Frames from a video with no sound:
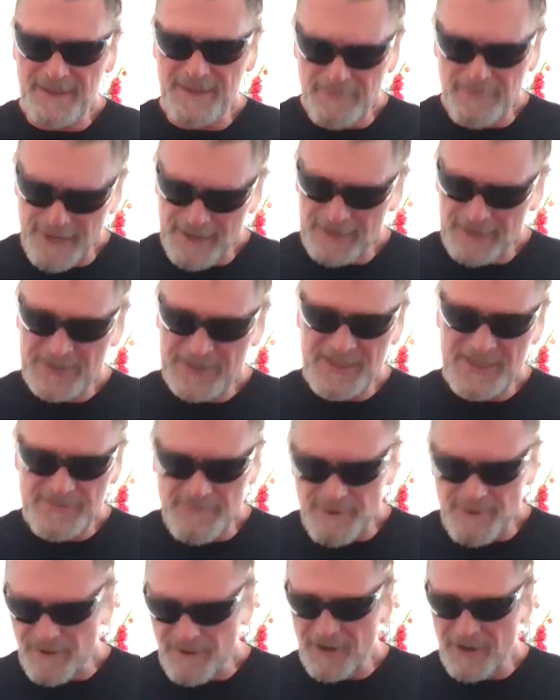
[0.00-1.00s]
Cabral's
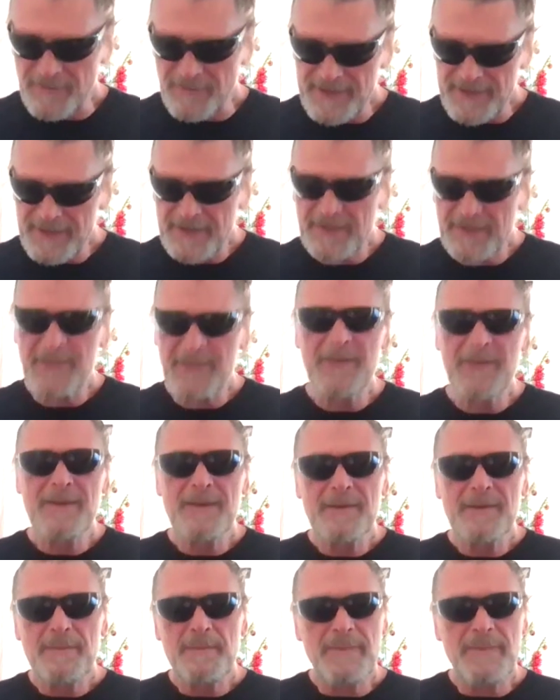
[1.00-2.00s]
just behind me,
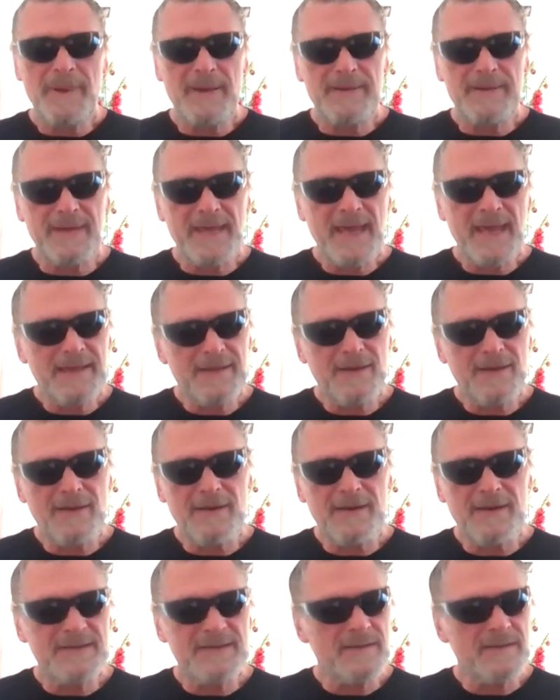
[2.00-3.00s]
but the other
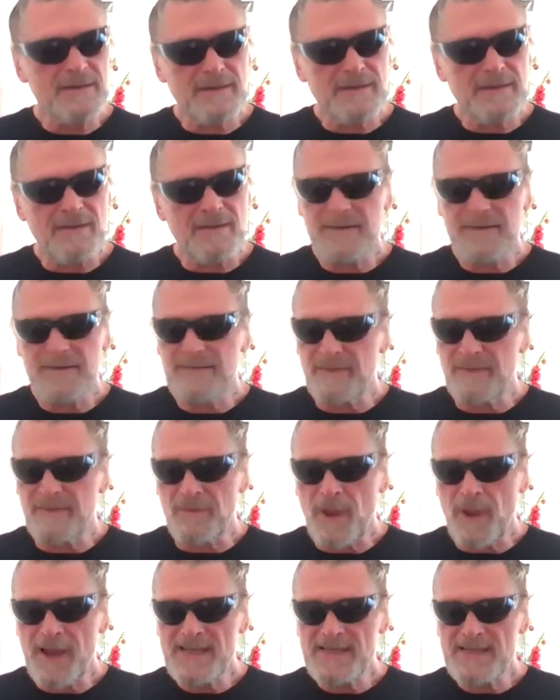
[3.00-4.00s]
guys are kind of
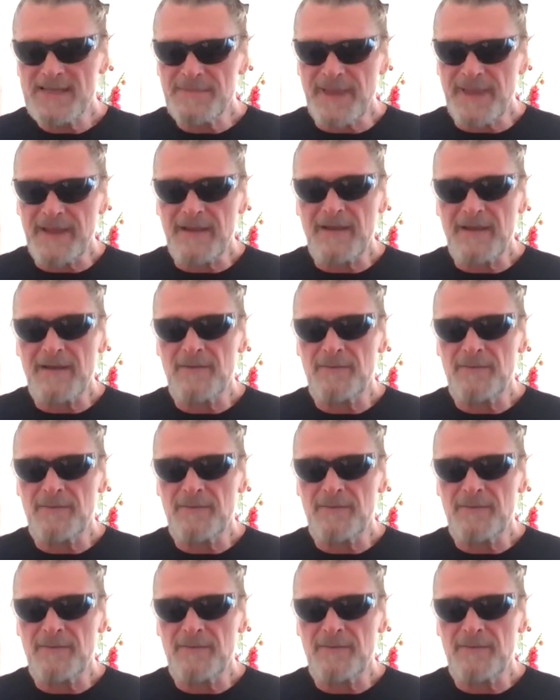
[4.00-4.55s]
a ways back.